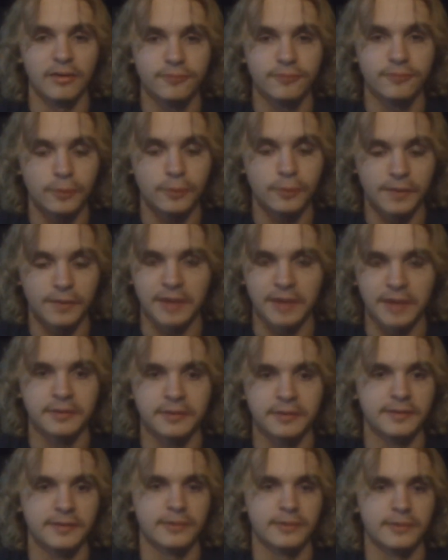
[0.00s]
food that
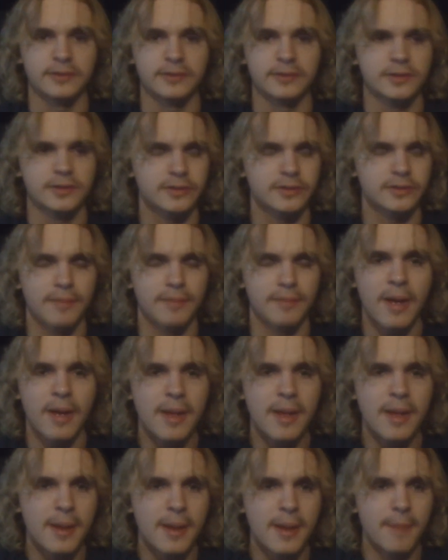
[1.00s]
good. There was also some
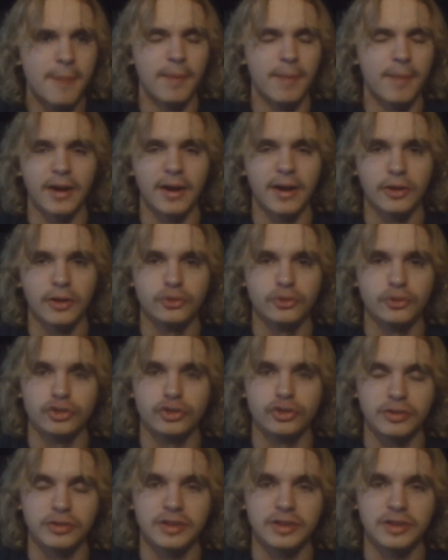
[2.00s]
mango
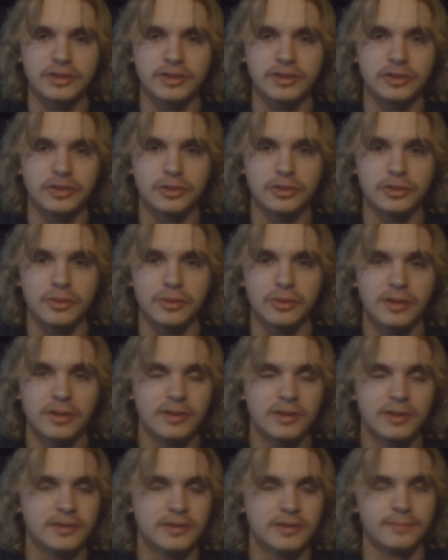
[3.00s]
chutney too.
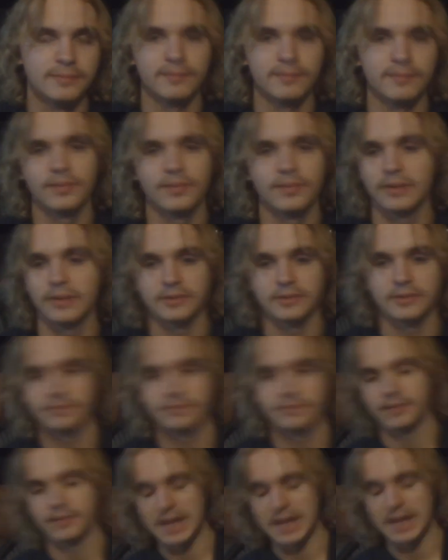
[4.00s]
There
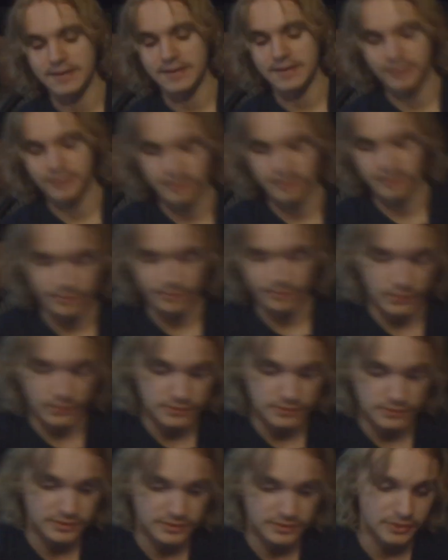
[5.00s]
was everything, bro.
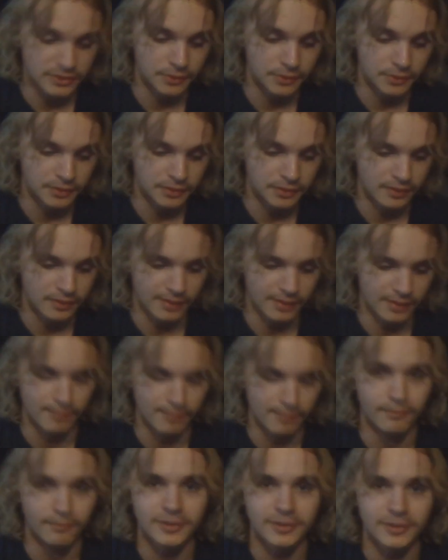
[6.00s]
It was so good. Like,
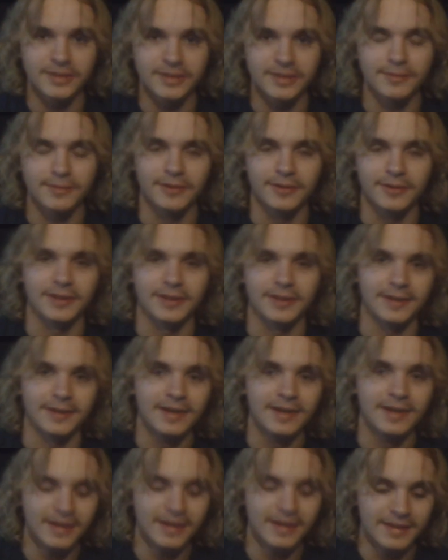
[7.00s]
Muslim
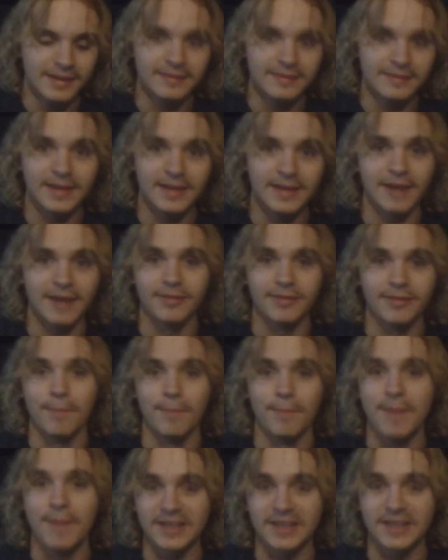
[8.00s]
cooking, they have the
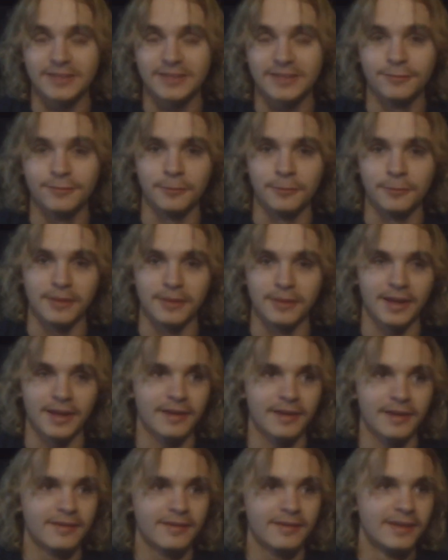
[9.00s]
best food.
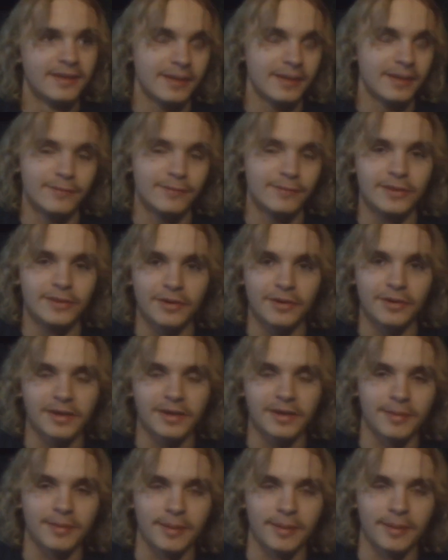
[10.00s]
Like, even
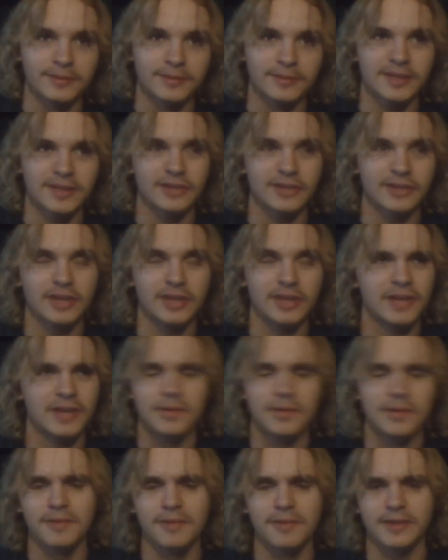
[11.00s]
doner kebabs. Actually, I
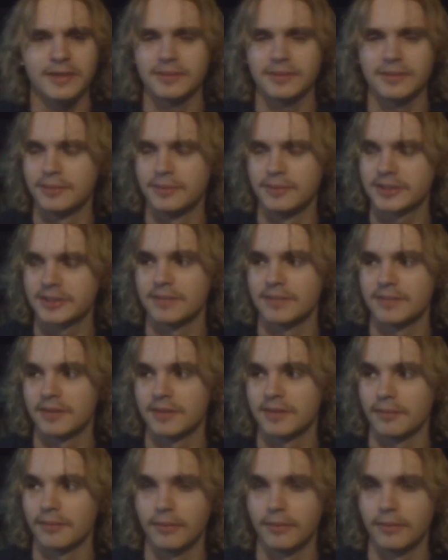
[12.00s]
don't know if that's a Muslim
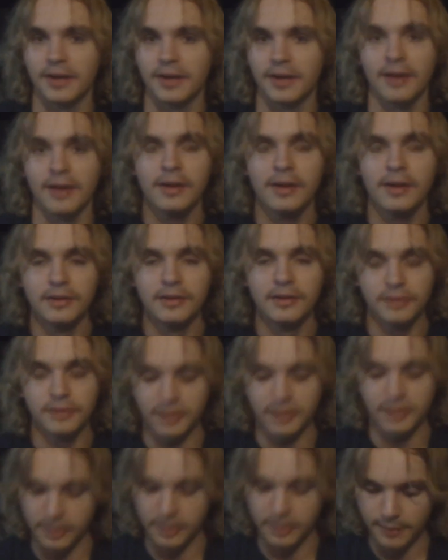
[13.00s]
thing, but yeah,
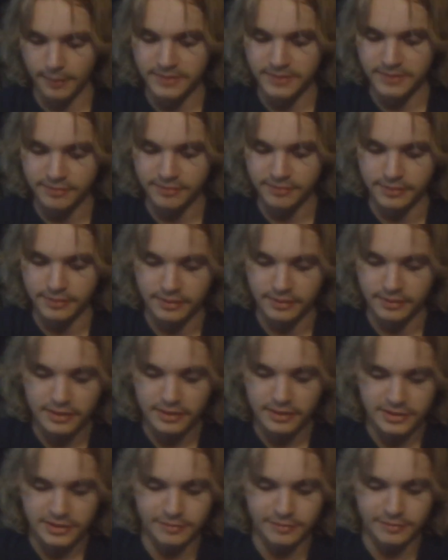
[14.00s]
doner kebabs have been
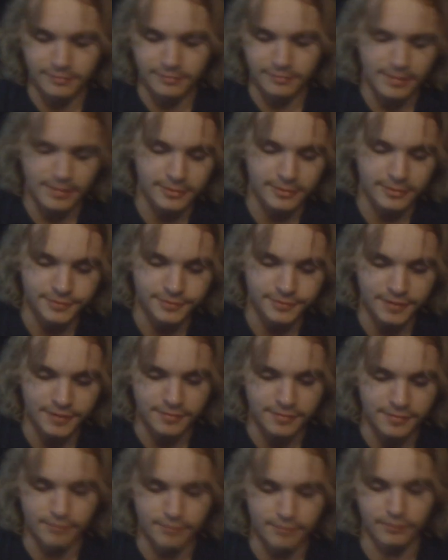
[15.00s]
some of my most
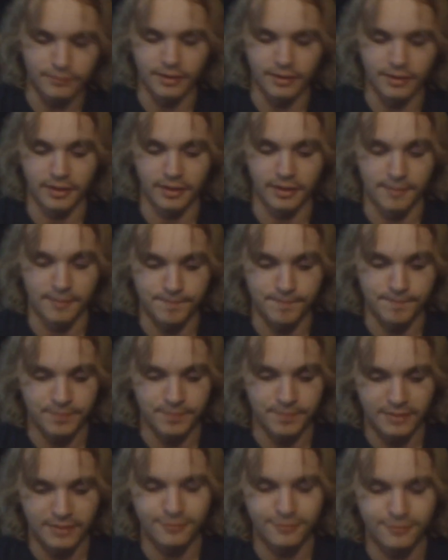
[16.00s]
favorite
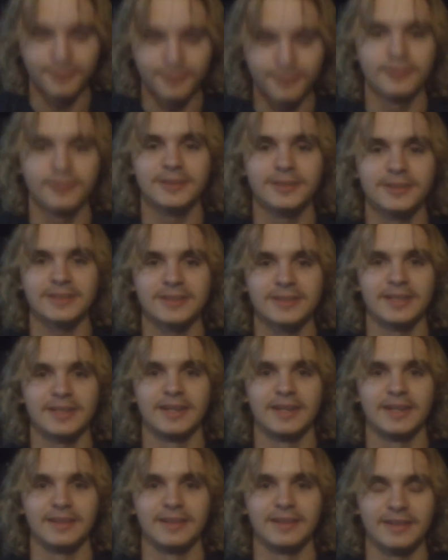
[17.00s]
foods,
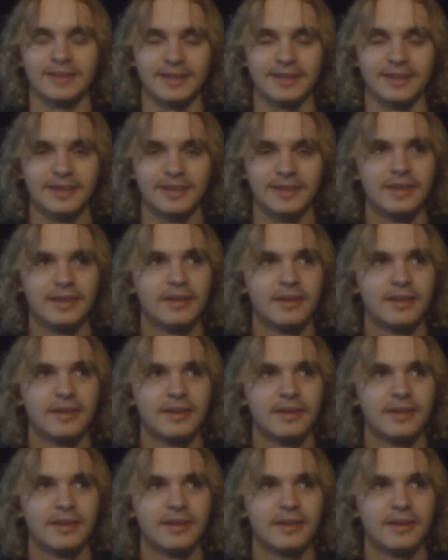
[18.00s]
and